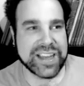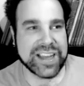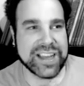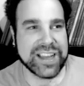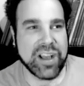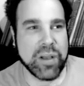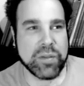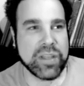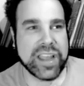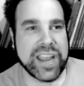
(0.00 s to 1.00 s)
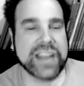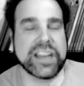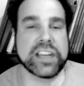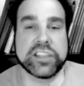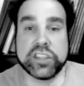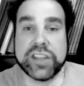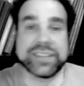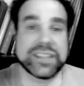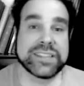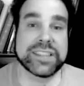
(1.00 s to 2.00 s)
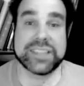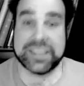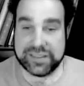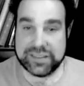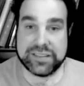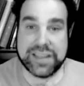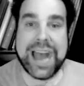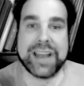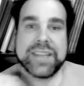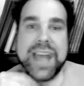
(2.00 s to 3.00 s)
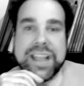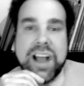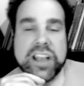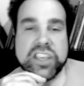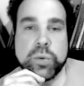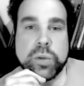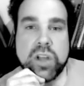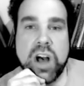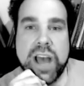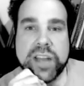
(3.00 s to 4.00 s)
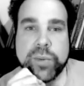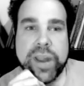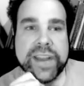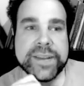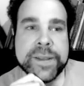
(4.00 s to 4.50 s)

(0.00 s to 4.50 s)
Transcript: uh, uh and, and, in 2016 that that got you a lot right